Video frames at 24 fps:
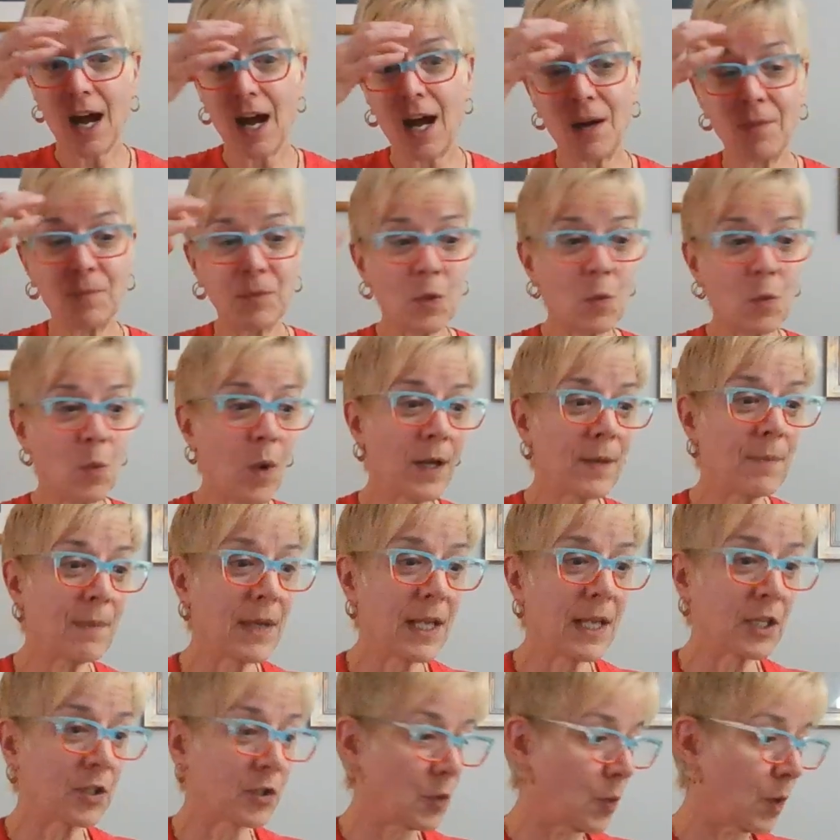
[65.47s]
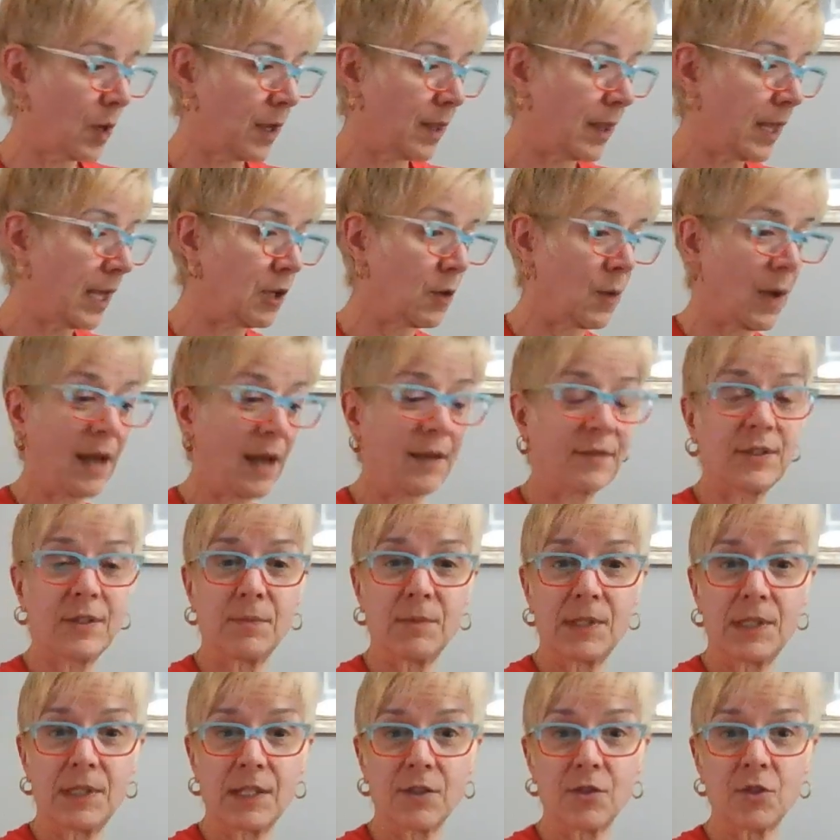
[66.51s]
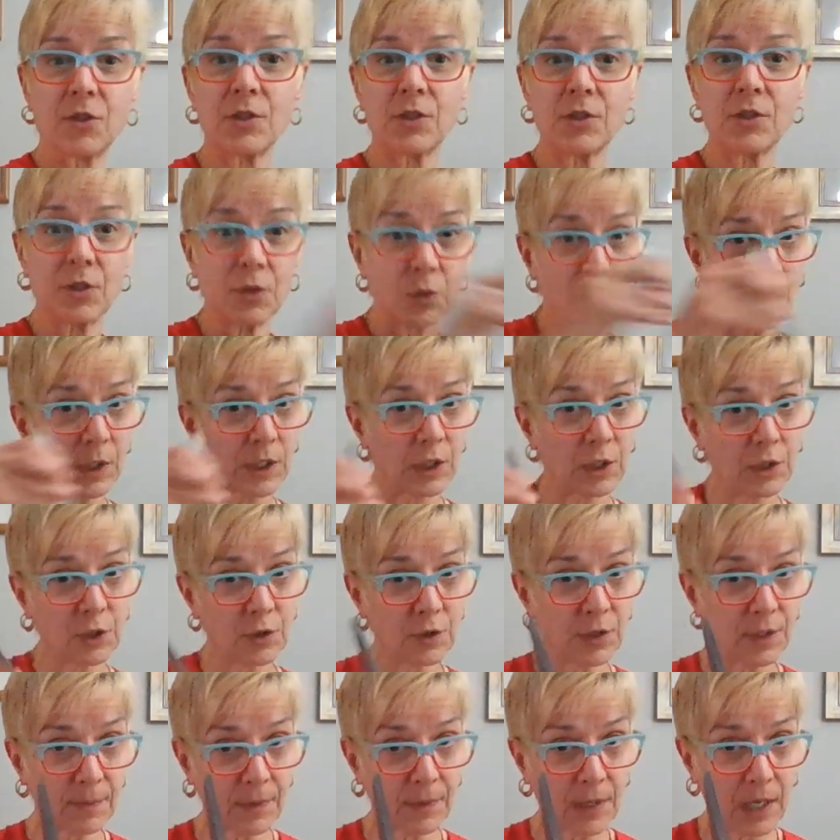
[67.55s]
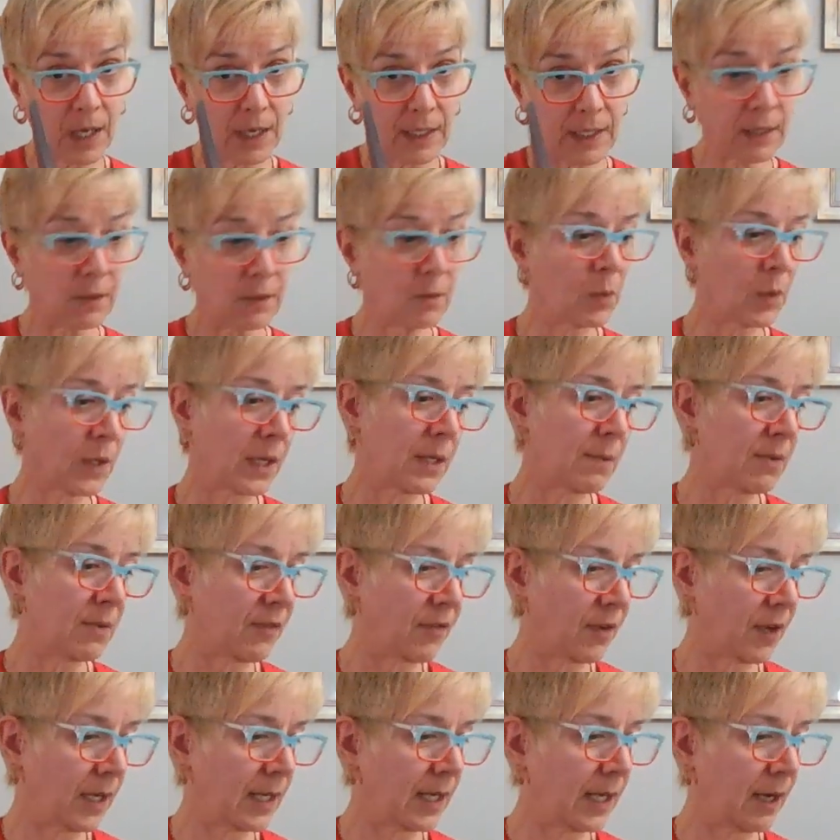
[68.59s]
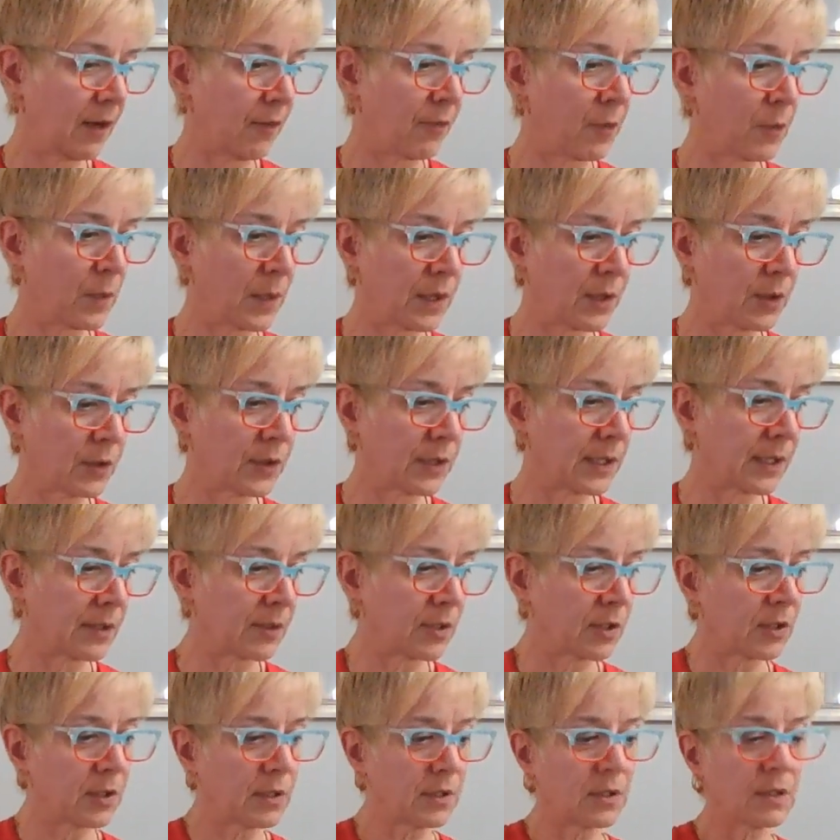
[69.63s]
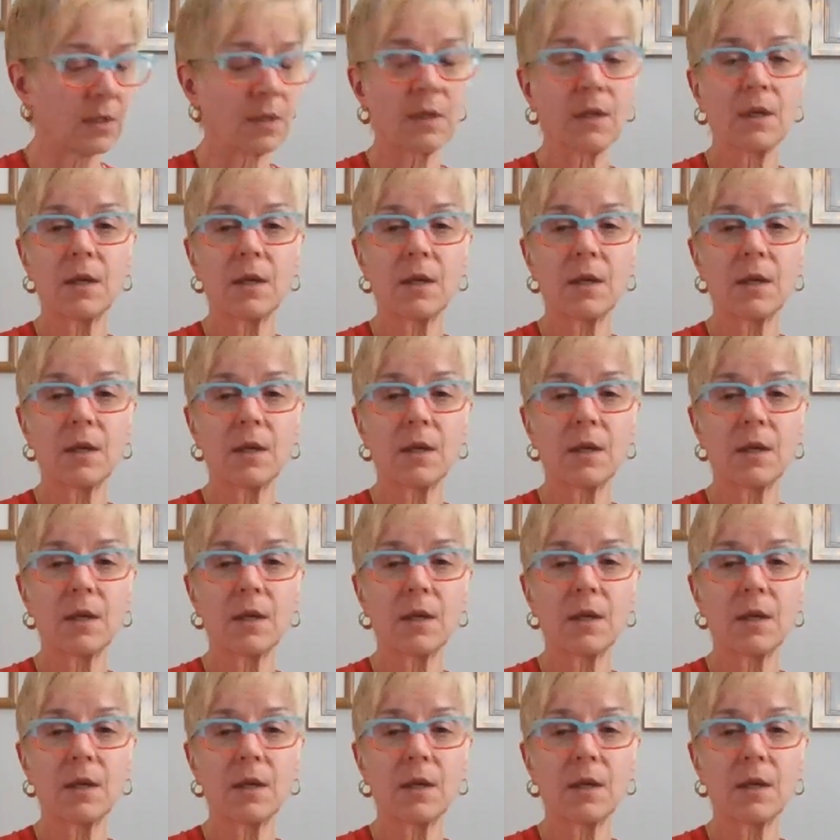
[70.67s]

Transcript: You want to make sure that you have some scissors because we're going to do some cutting. We're going to be very careful with those scissors.